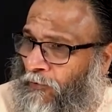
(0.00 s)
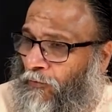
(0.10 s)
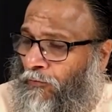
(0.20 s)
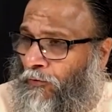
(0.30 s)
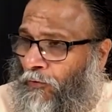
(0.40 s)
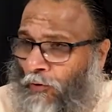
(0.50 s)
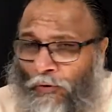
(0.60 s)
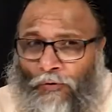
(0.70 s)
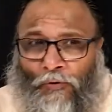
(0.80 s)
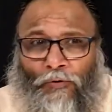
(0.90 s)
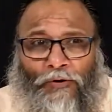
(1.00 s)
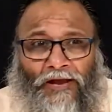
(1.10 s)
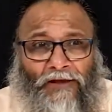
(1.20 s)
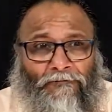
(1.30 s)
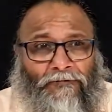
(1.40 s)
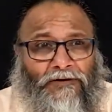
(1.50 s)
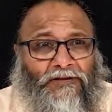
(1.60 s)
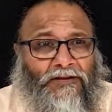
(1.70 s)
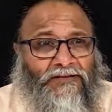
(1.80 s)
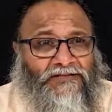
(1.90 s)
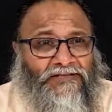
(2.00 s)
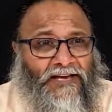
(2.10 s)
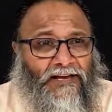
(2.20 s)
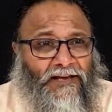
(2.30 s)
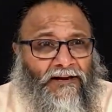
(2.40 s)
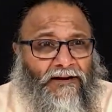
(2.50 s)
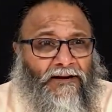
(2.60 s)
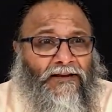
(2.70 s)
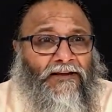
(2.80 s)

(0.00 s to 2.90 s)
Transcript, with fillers: So you know everything is there,